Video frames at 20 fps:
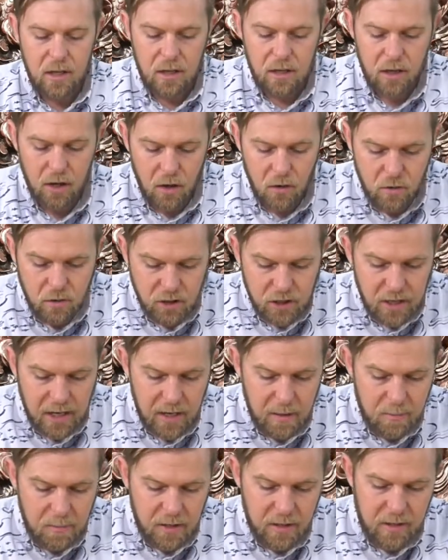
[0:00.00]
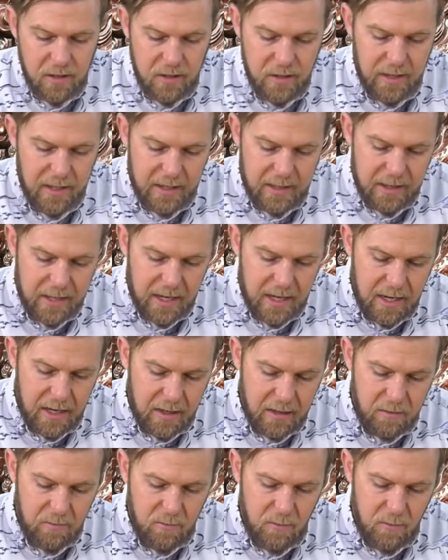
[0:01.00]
cone shaped like that.